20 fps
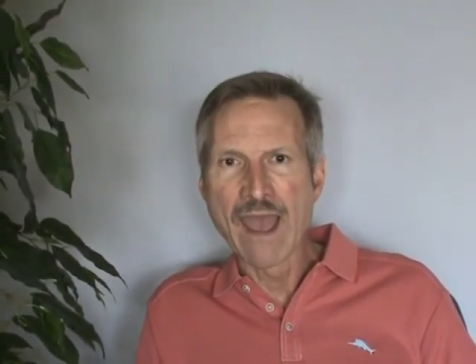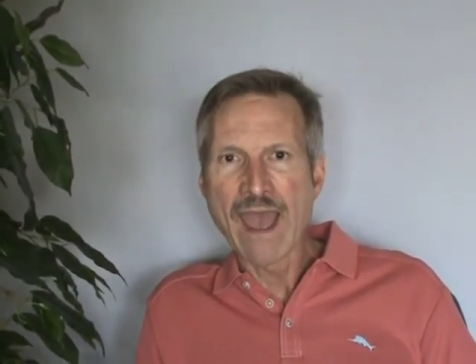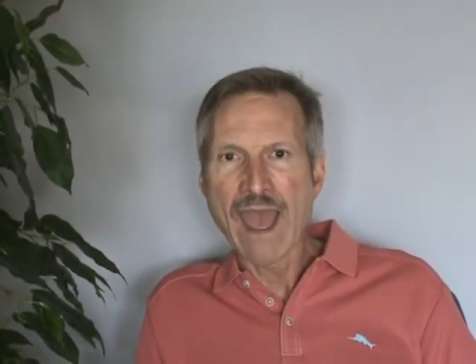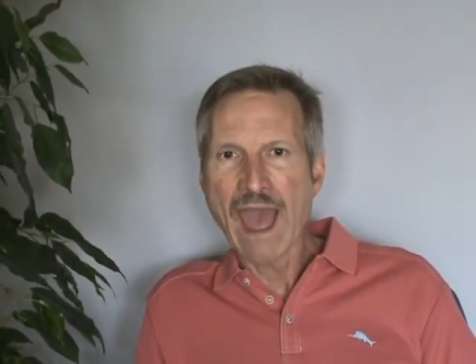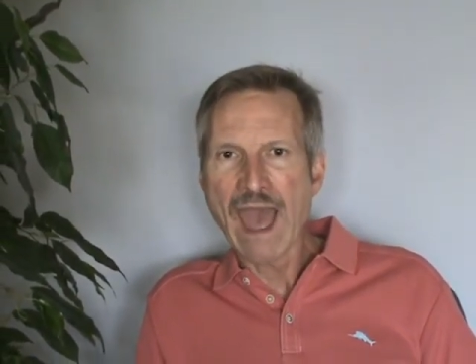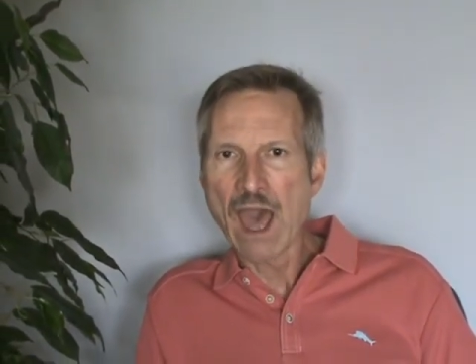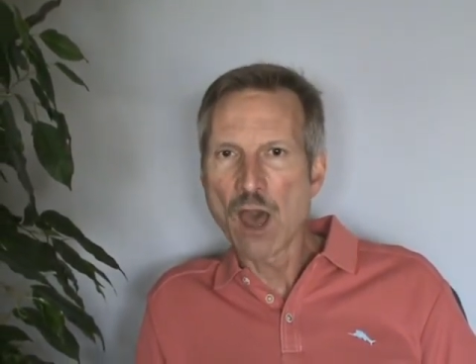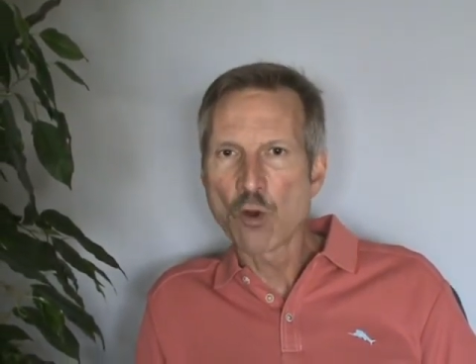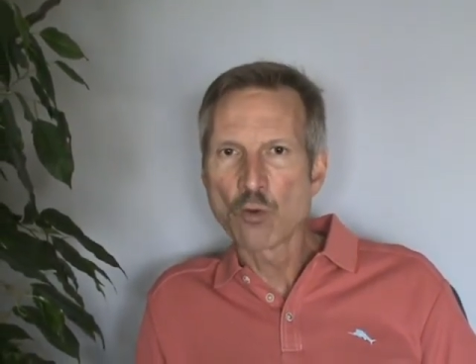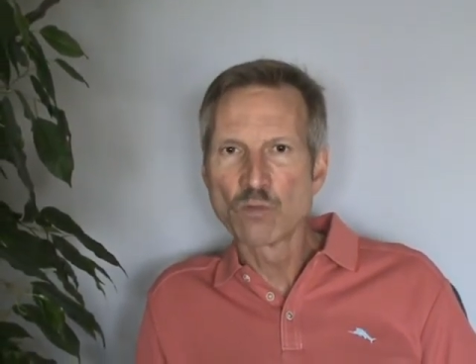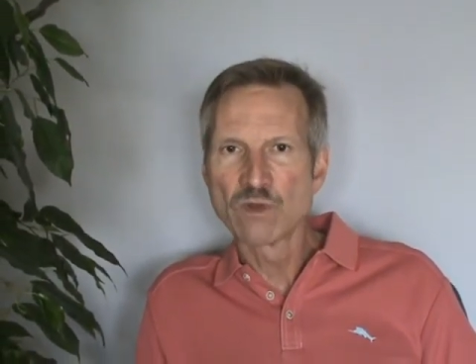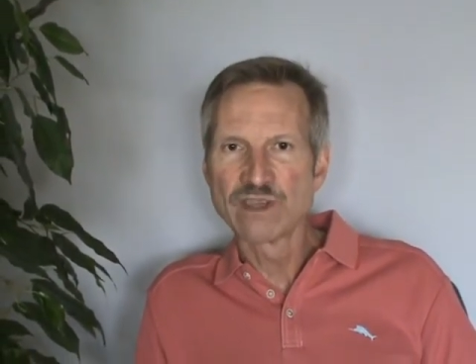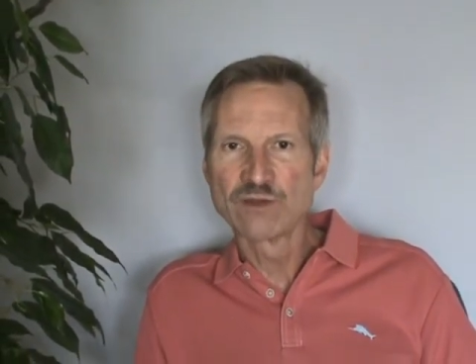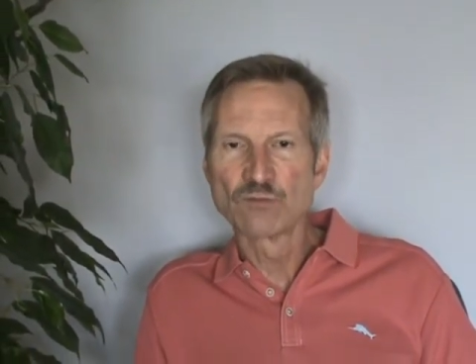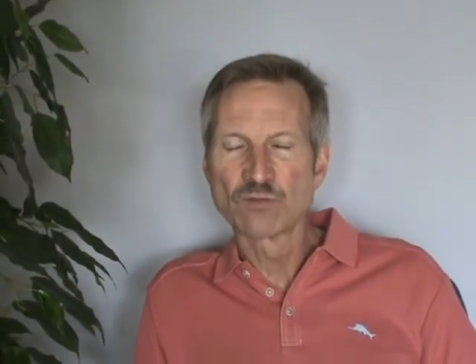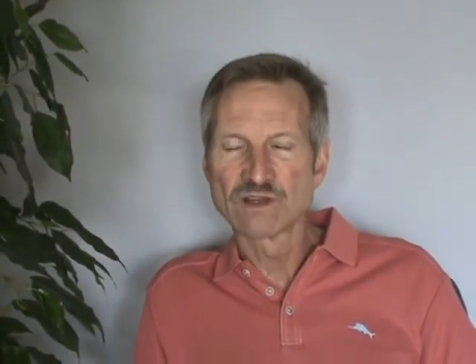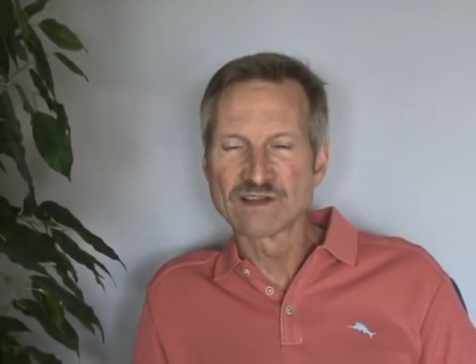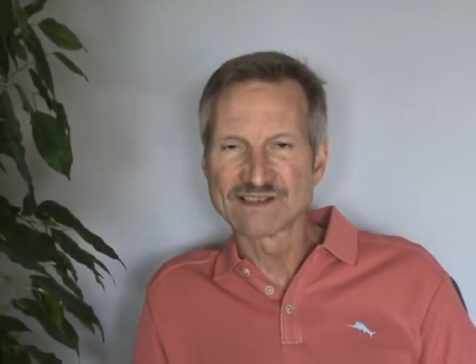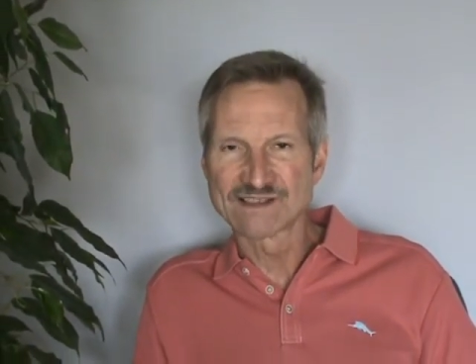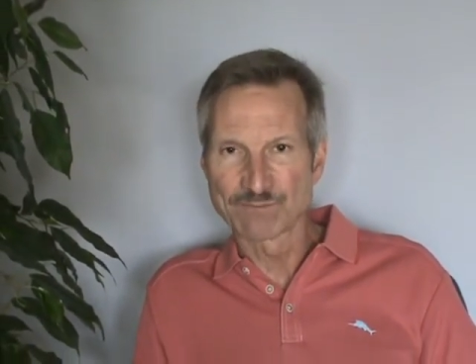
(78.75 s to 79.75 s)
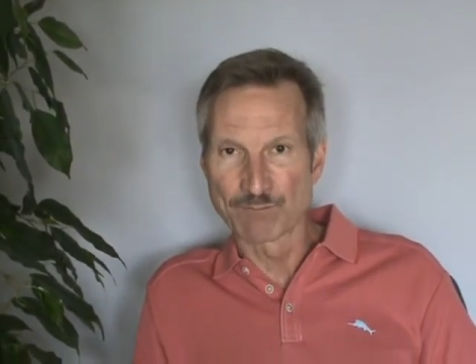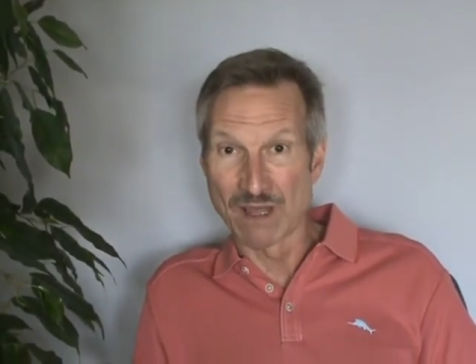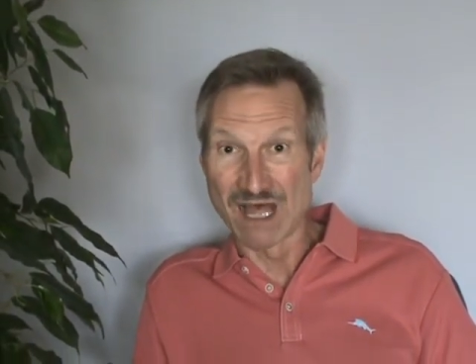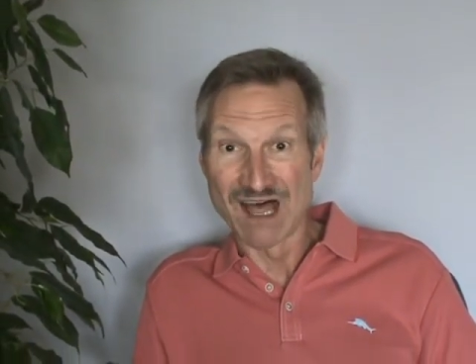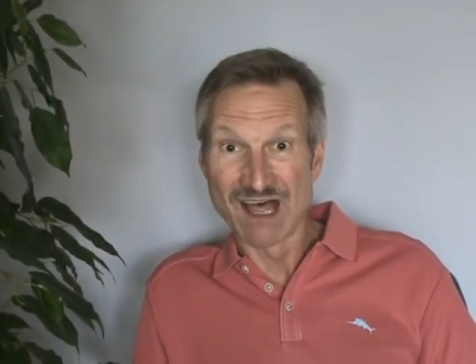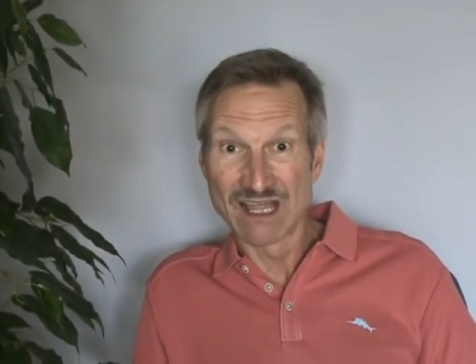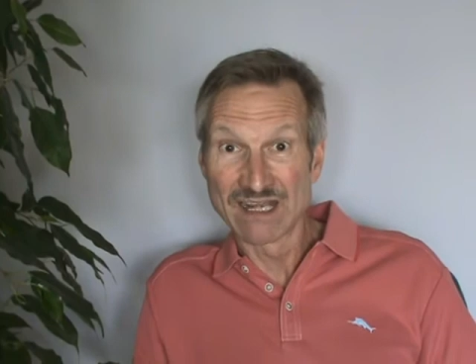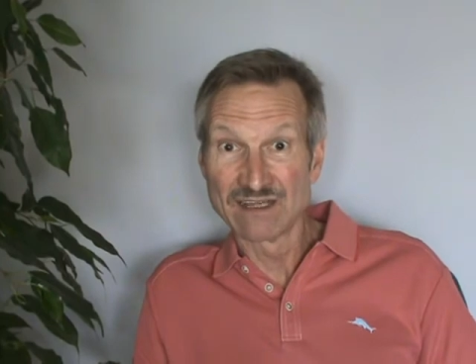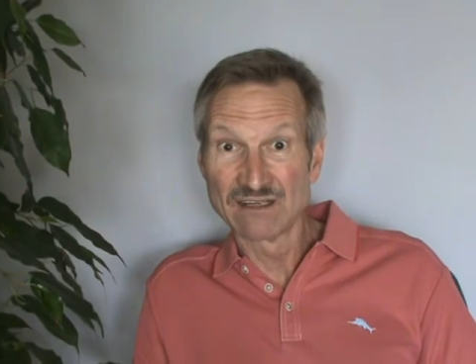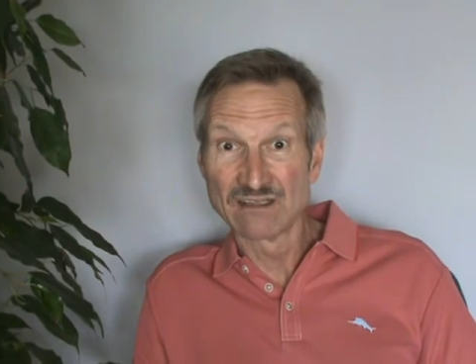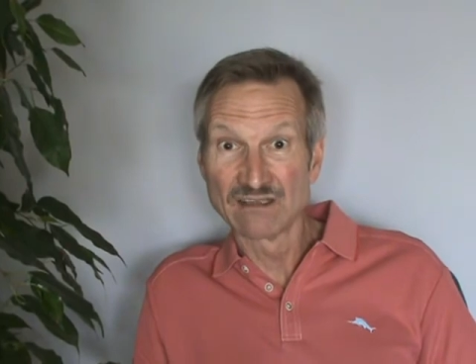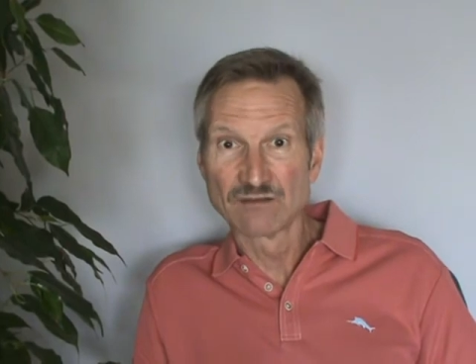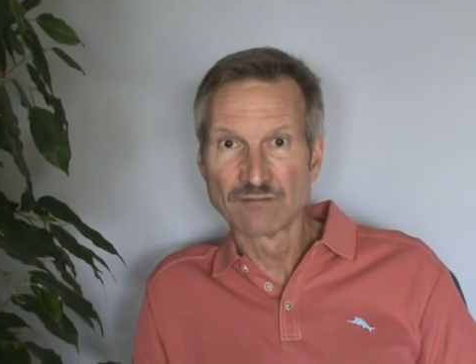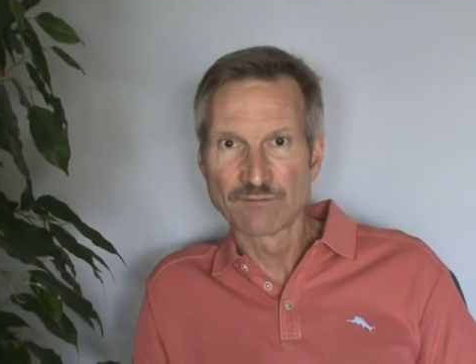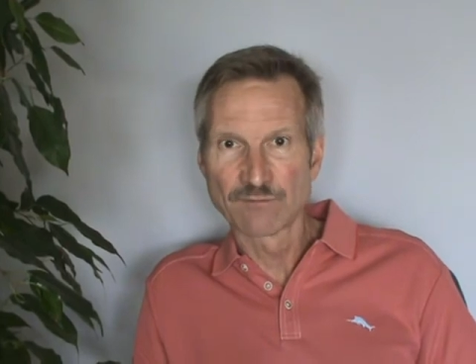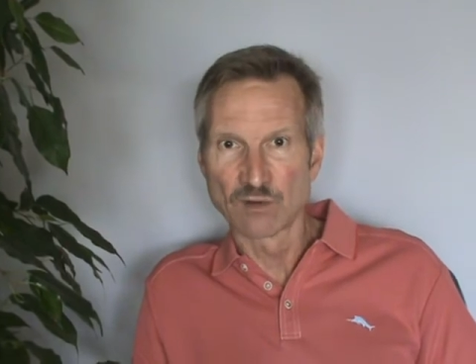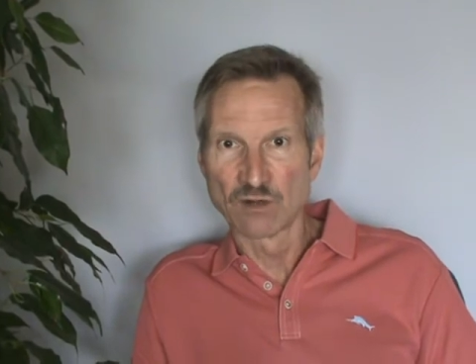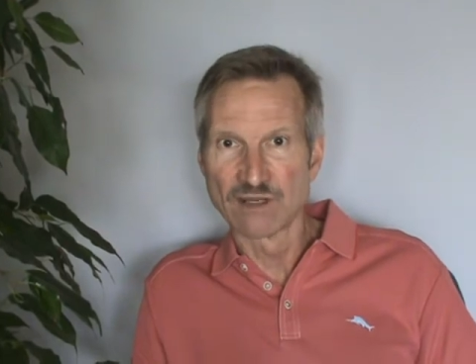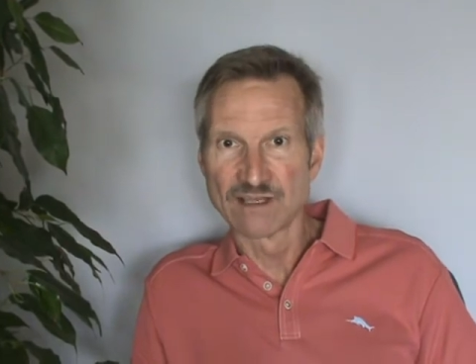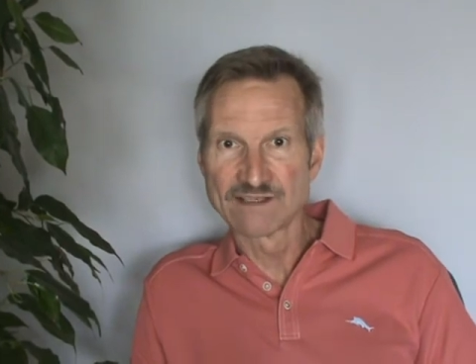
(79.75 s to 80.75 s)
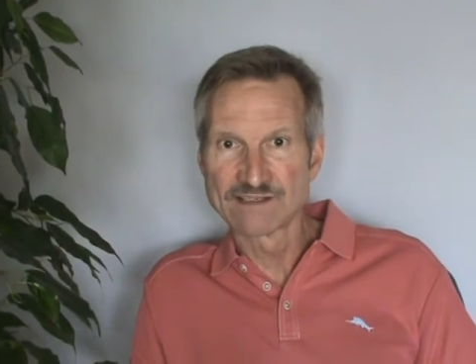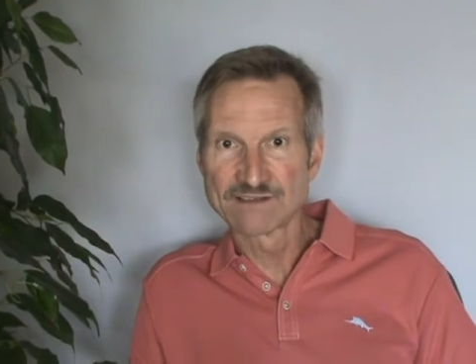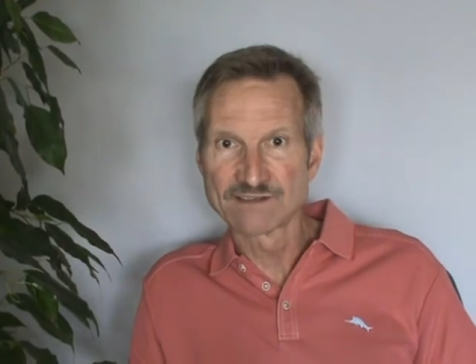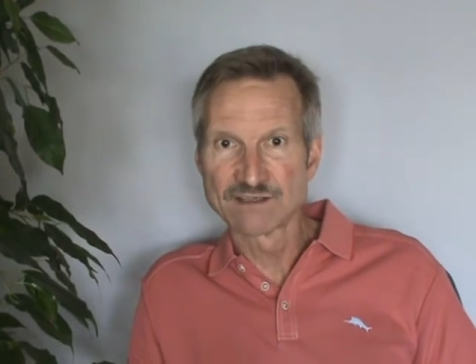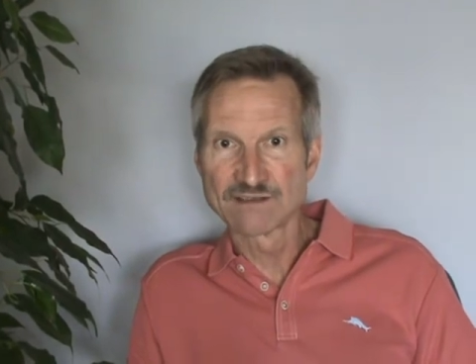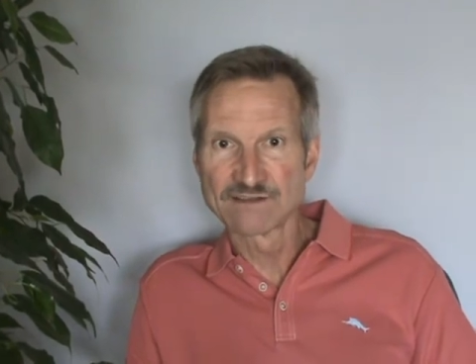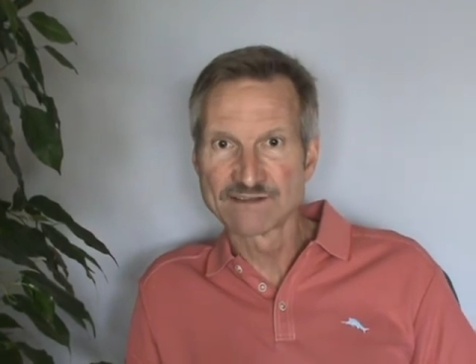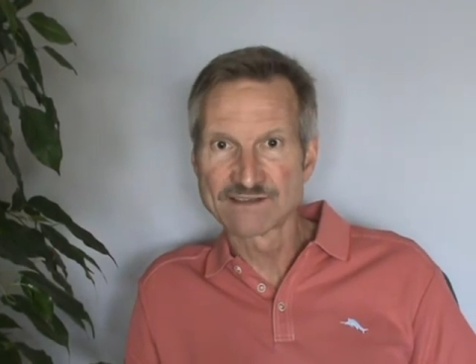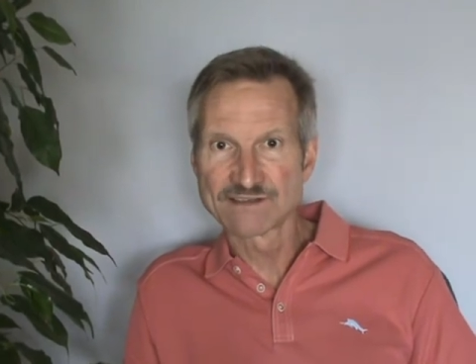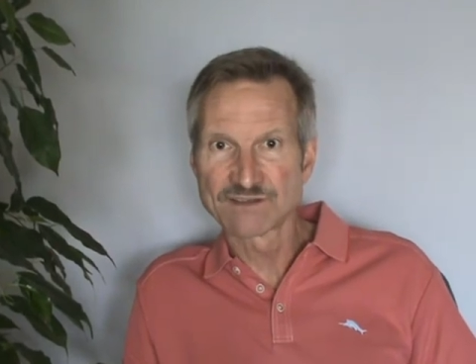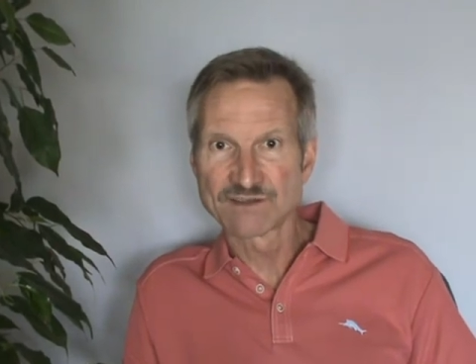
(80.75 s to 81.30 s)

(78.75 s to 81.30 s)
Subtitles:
how we respond, for instance,